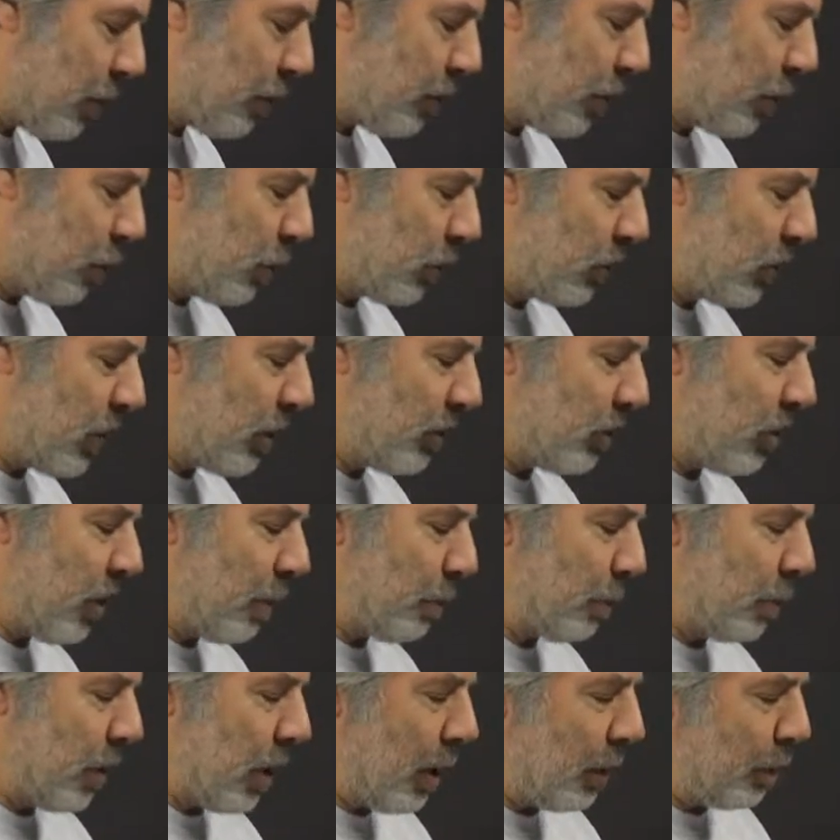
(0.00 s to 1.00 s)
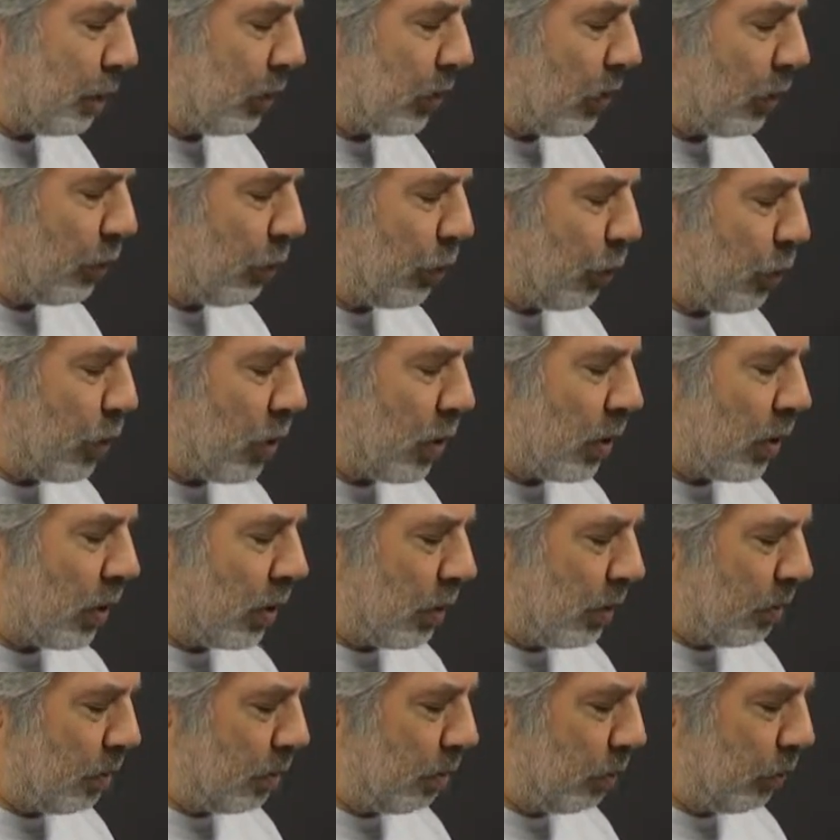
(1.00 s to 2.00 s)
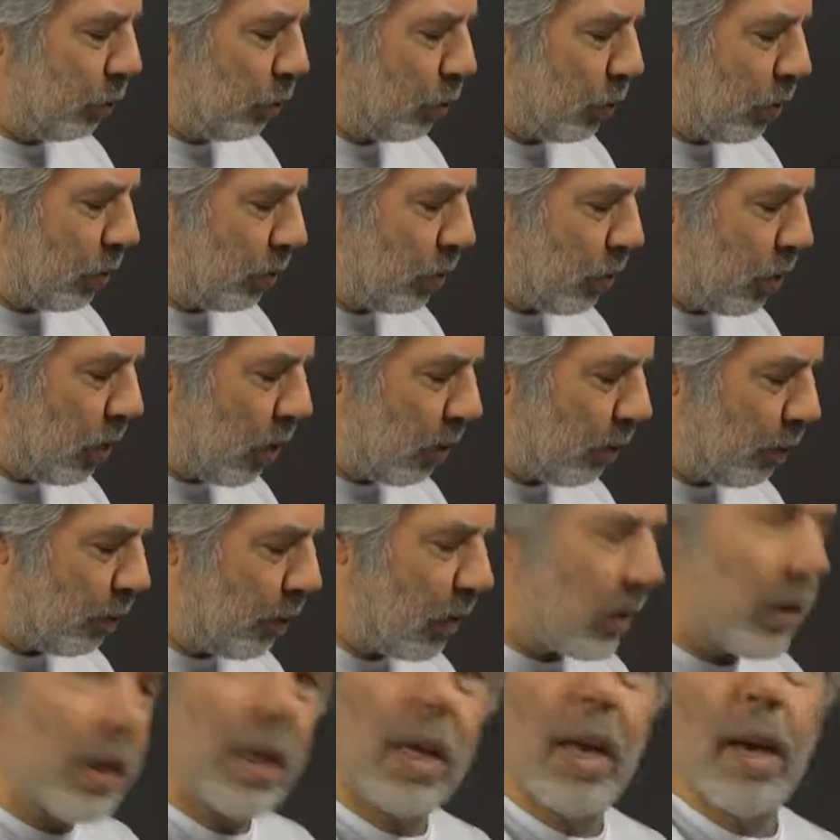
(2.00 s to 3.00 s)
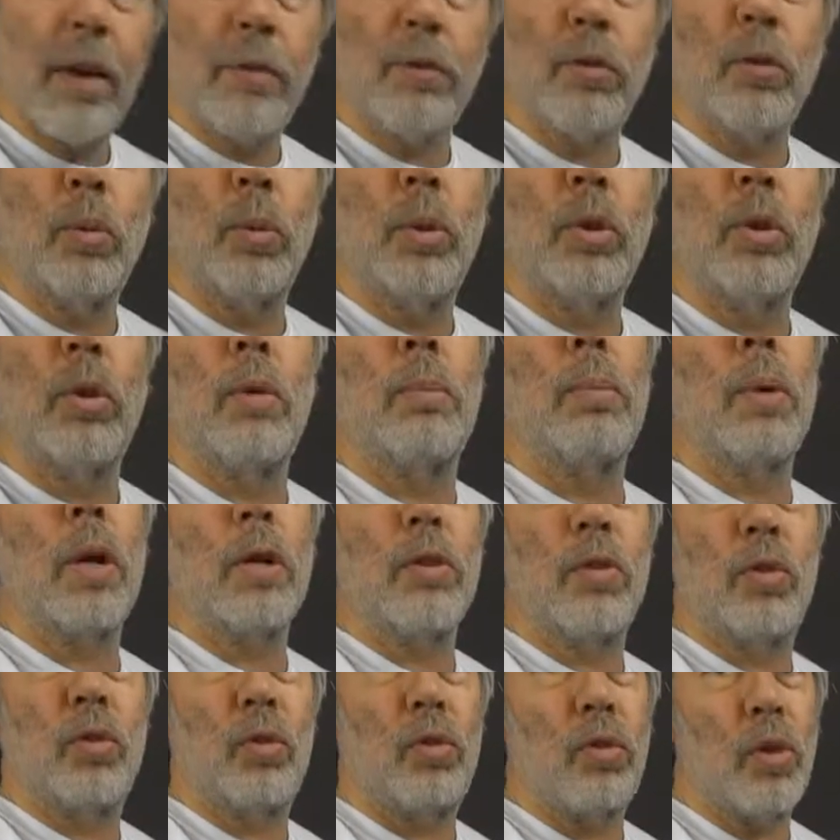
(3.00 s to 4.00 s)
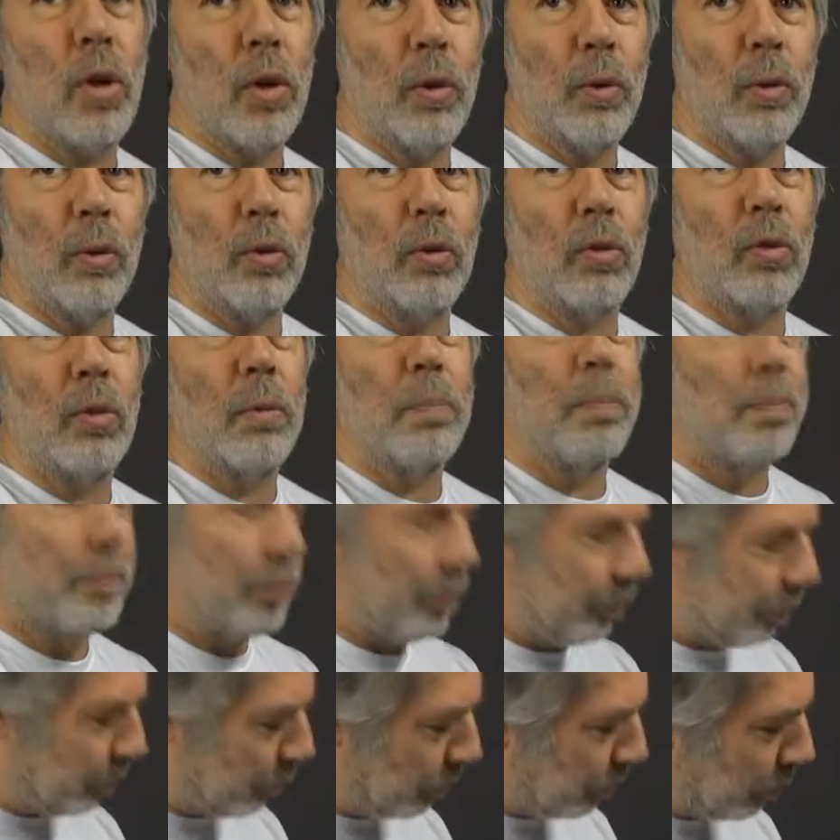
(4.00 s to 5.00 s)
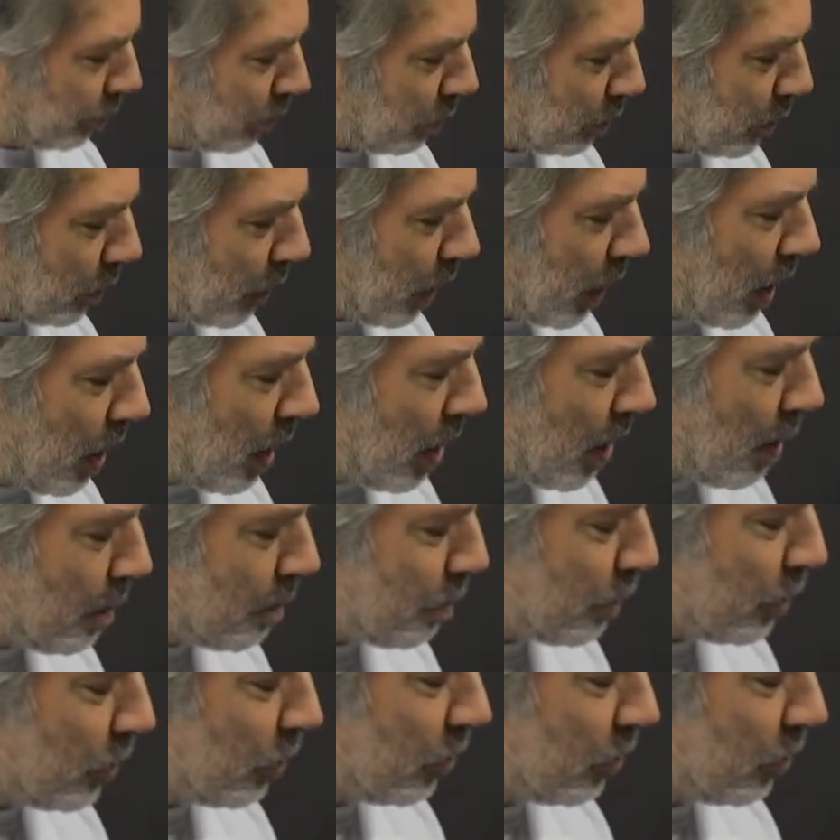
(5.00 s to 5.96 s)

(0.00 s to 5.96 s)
of it was that sometimes if you were sort of not very careful with your brush strokes, the